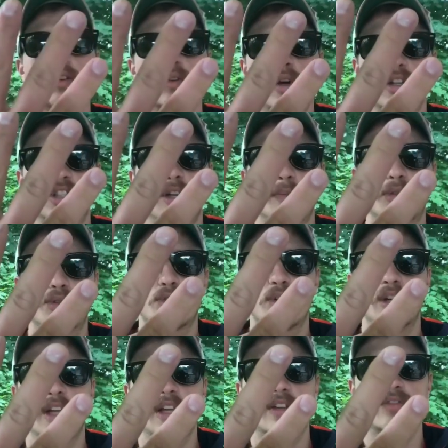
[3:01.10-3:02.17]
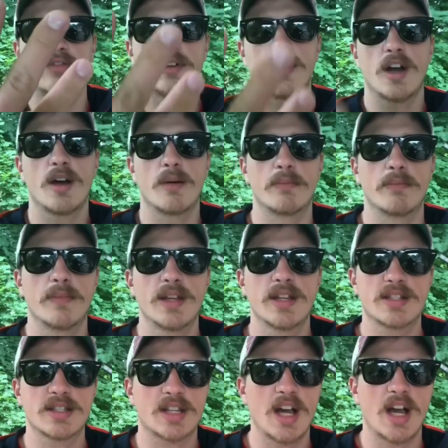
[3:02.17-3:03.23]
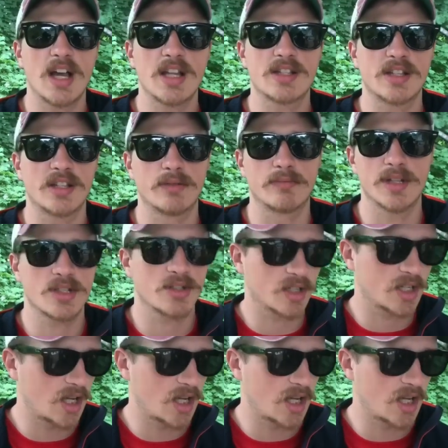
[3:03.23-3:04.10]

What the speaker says: Question number 3 from Miss Kanzi, Mr.